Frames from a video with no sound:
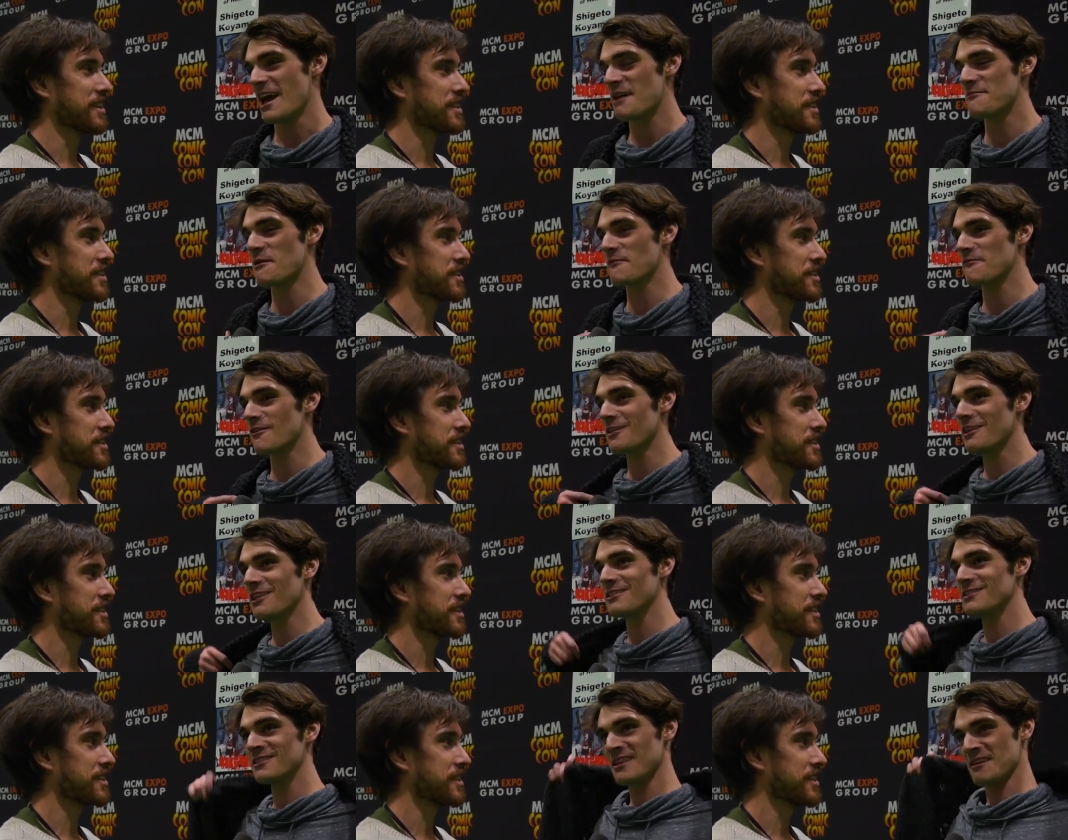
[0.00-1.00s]
Speaker 1: And my
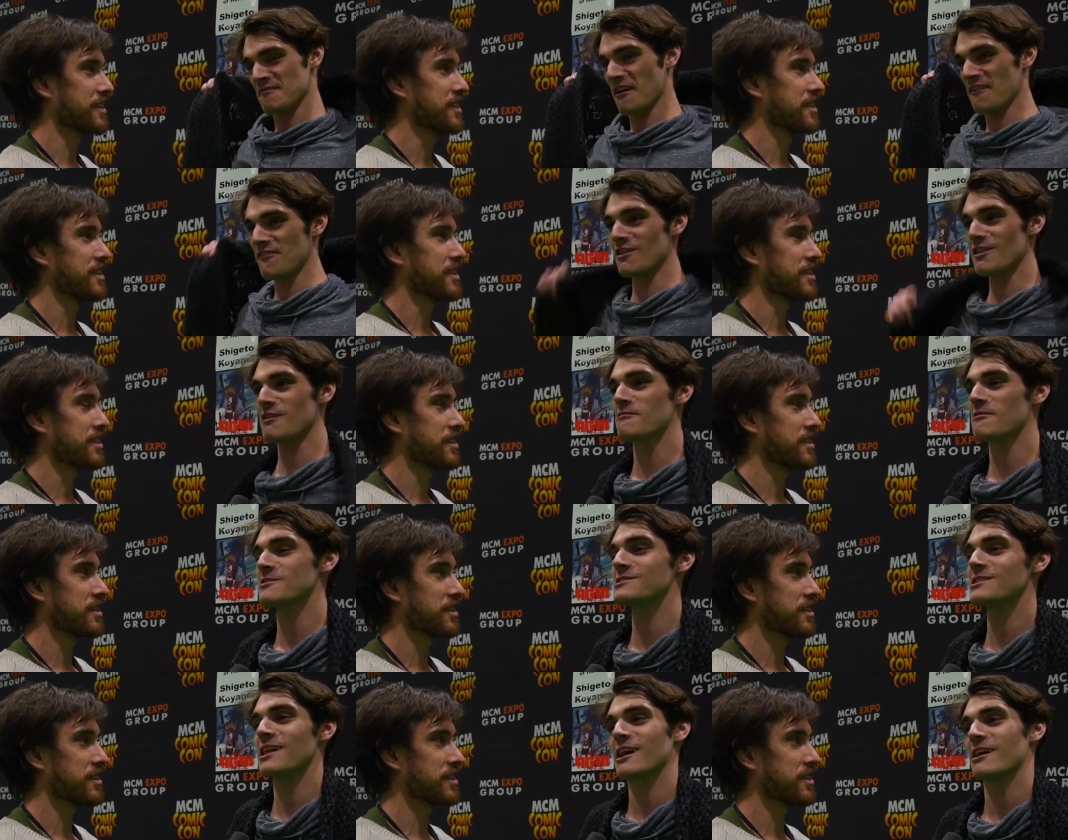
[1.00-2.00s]
villain, my villain
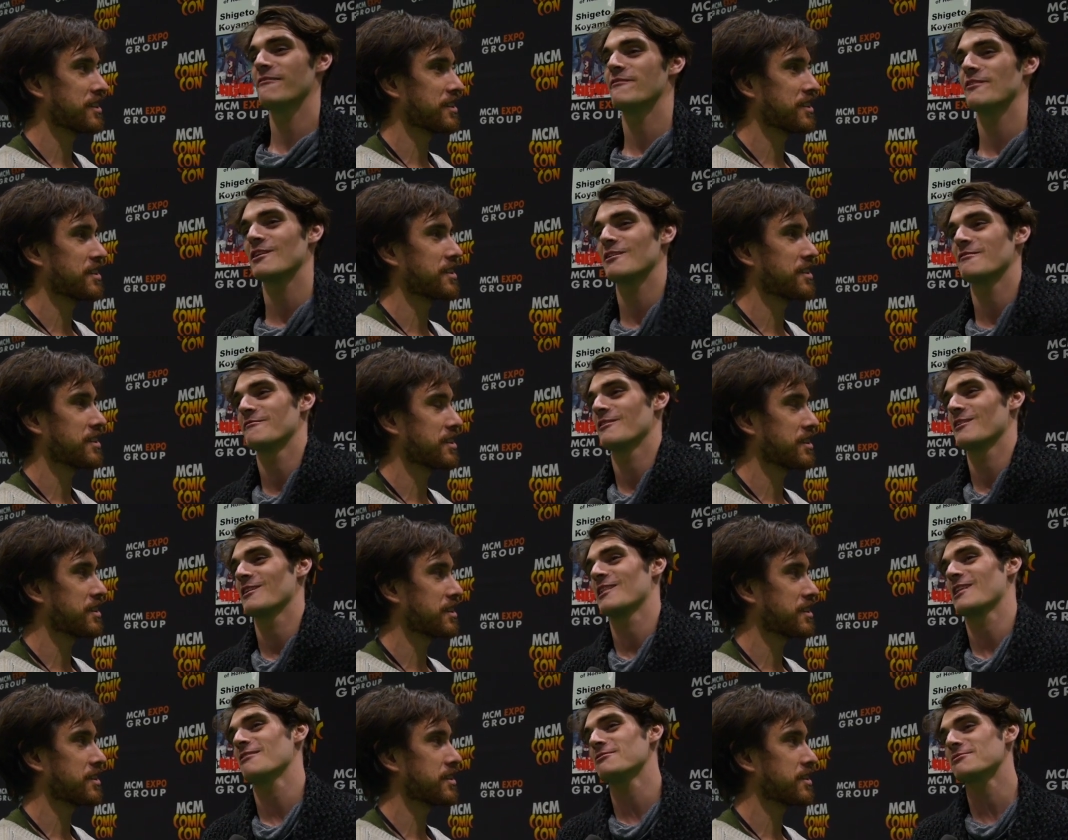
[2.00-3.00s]
wasn't like a villain
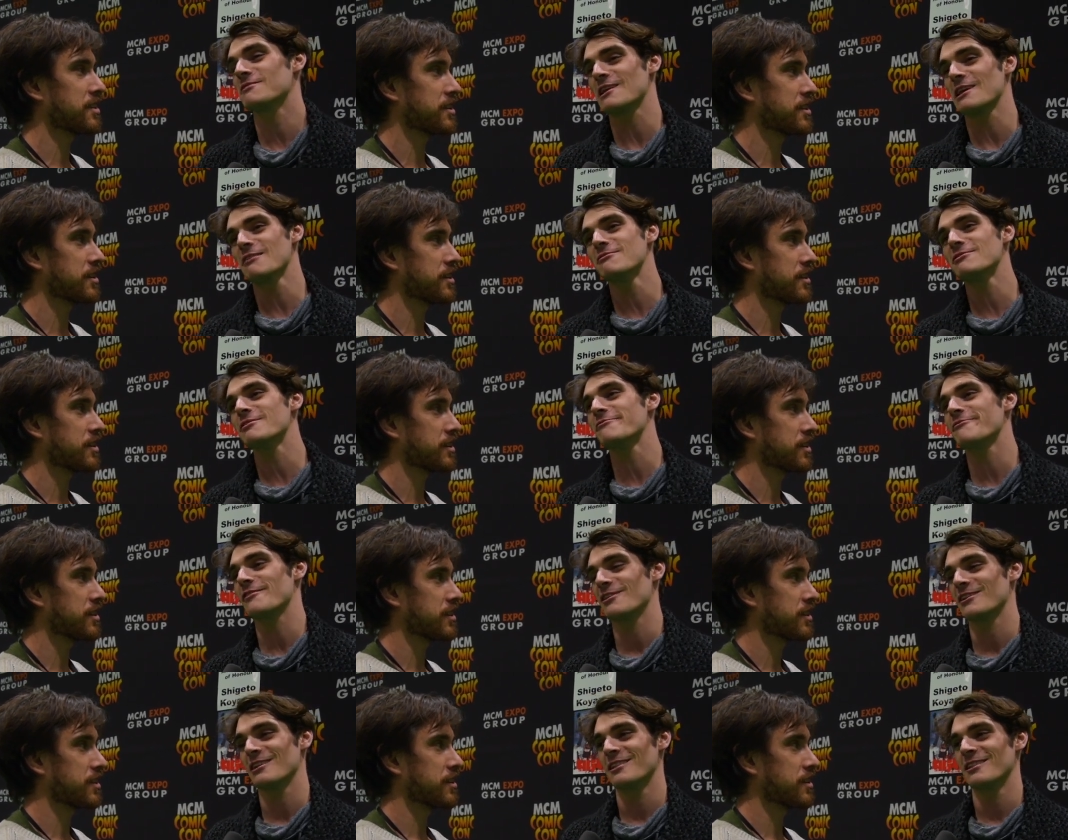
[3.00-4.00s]
villain. It was he was a
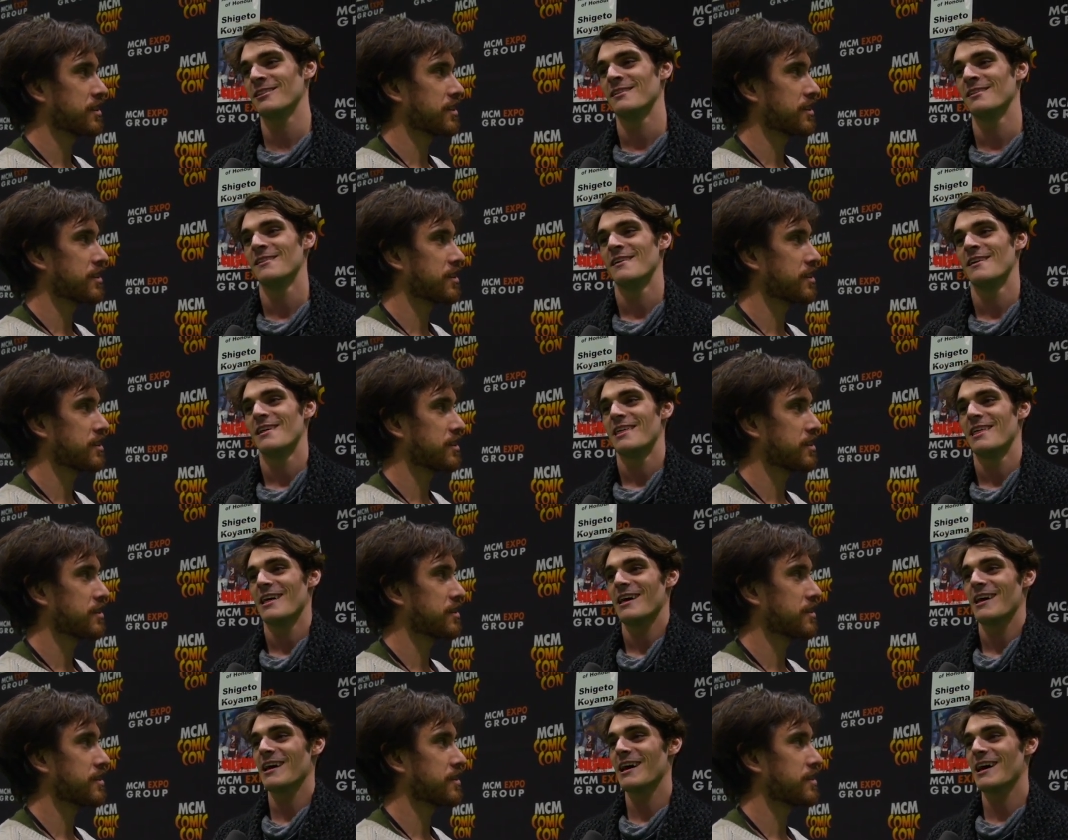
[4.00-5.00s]
villain,
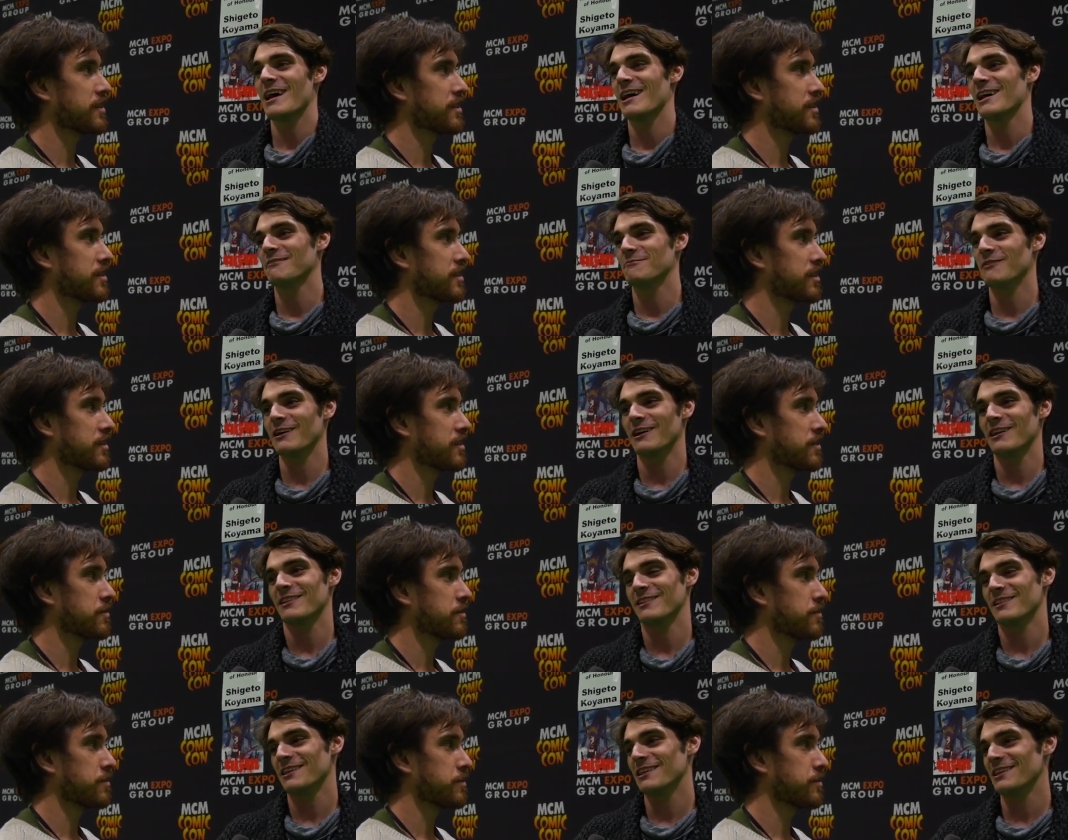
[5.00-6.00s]
and but
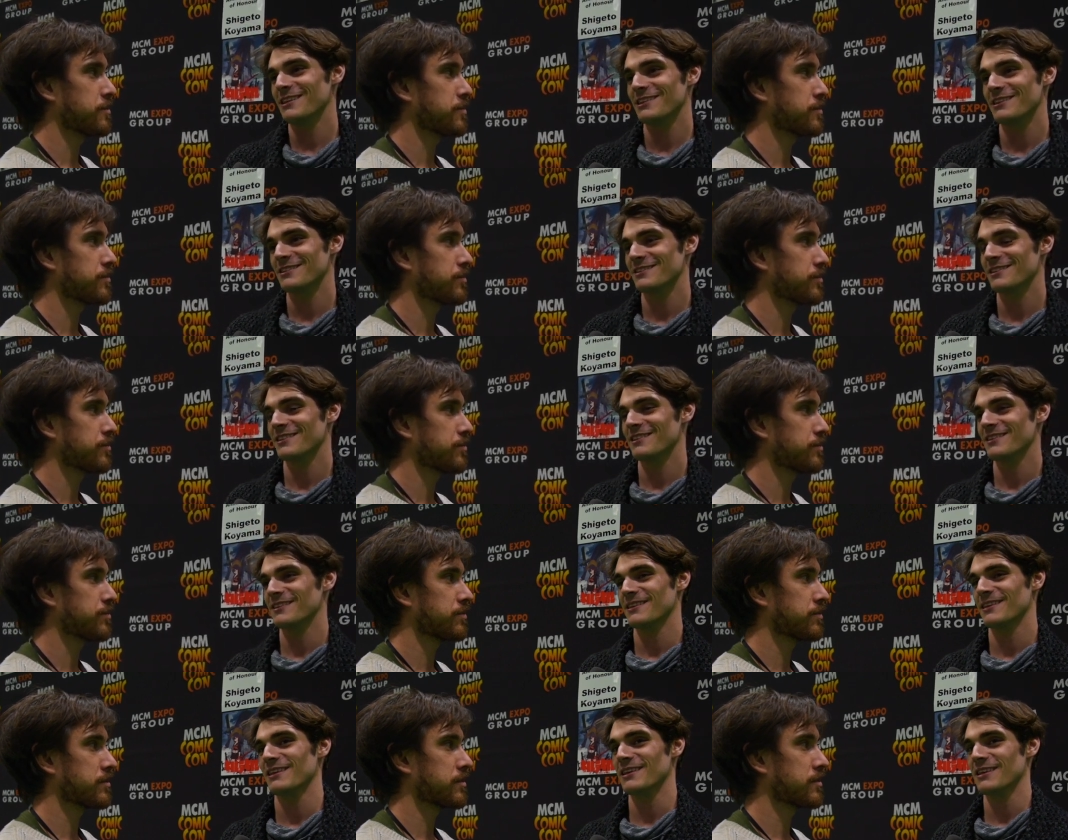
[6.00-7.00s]

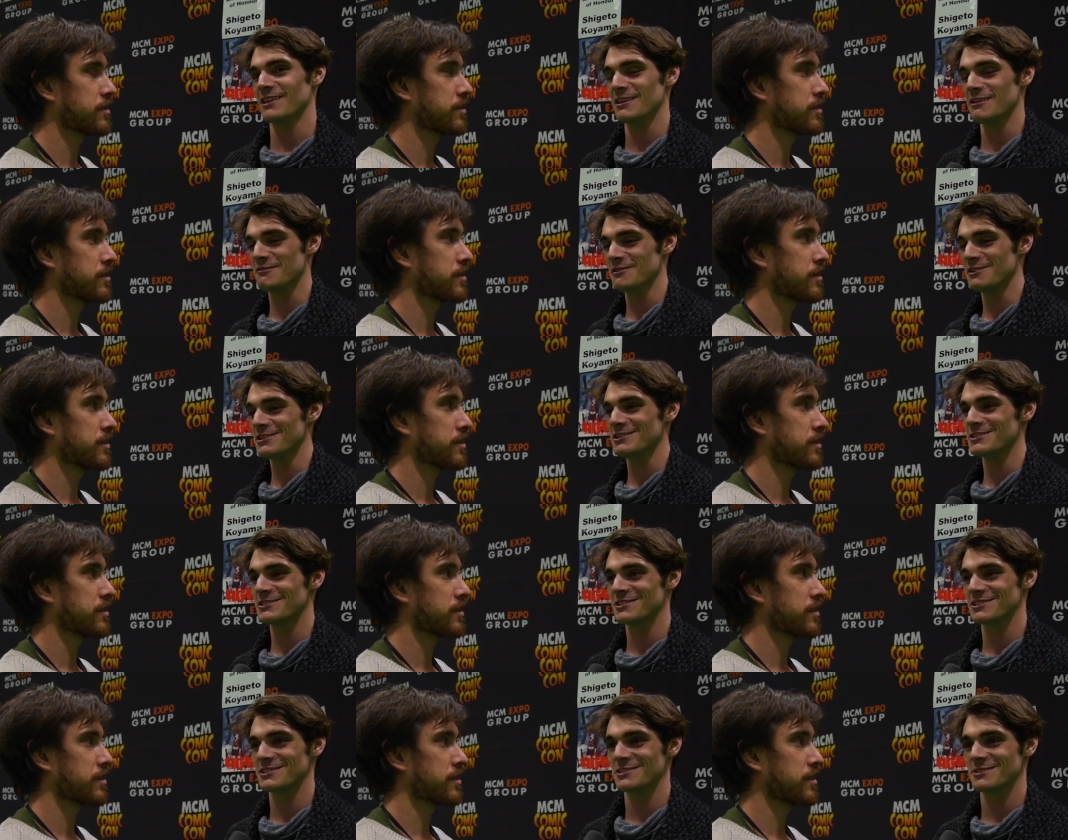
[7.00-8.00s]
he, he
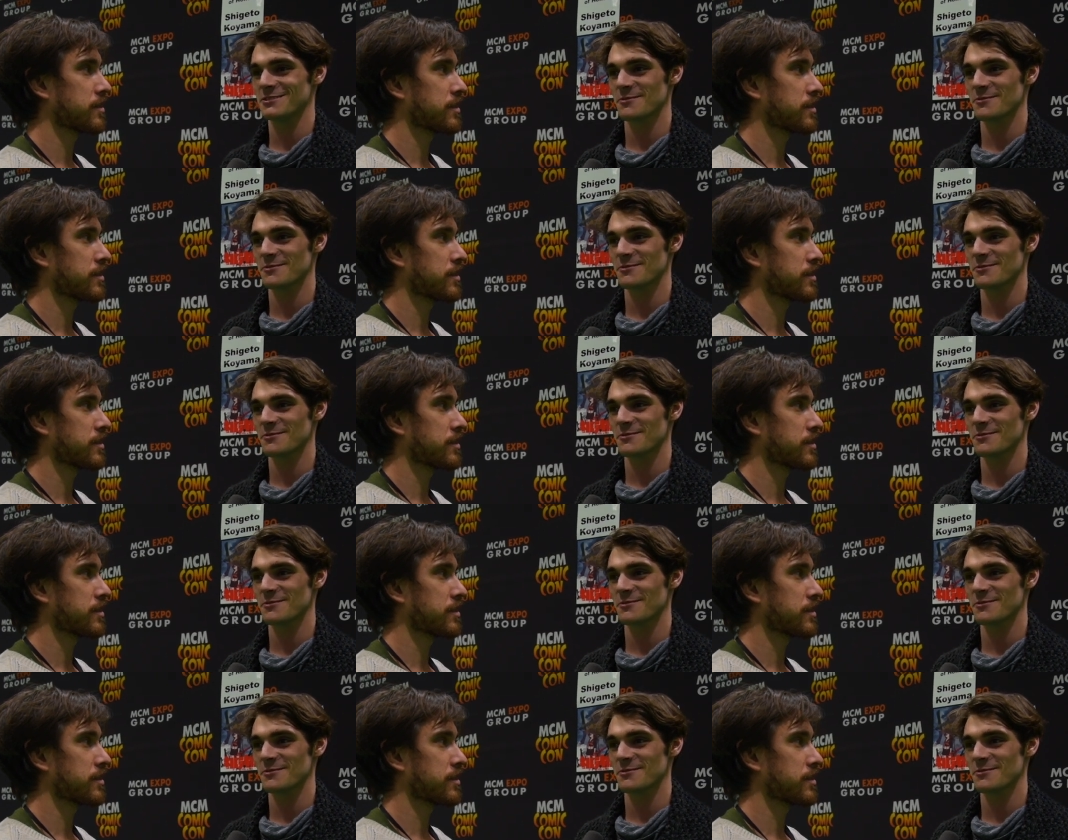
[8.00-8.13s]
was